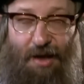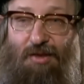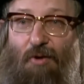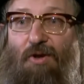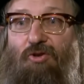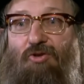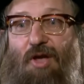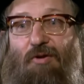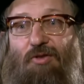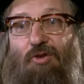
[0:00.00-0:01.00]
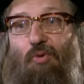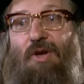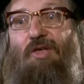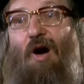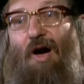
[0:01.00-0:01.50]
they're
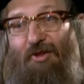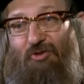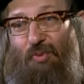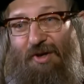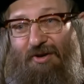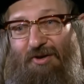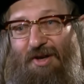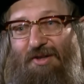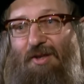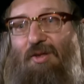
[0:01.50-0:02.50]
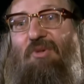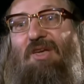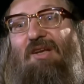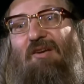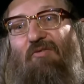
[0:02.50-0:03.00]
doing God's will, they're the
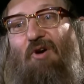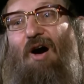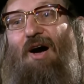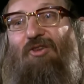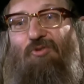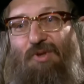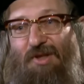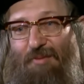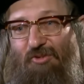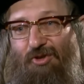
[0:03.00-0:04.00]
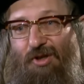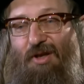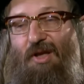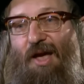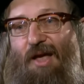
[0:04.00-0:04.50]
beginning of God's redemption,
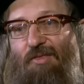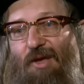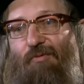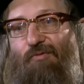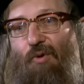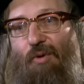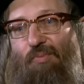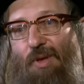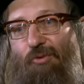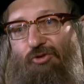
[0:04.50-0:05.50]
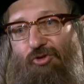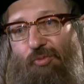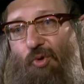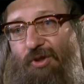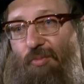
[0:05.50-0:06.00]
and therefore people should
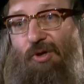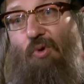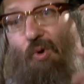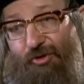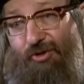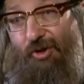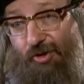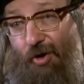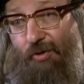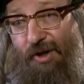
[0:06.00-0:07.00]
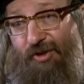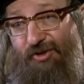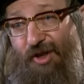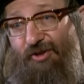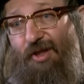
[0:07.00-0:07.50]
support them, because in the Torah it
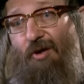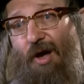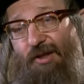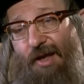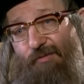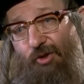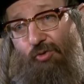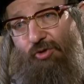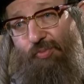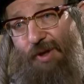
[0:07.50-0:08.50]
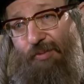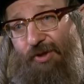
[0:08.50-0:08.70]
says that God gave the Jewish people the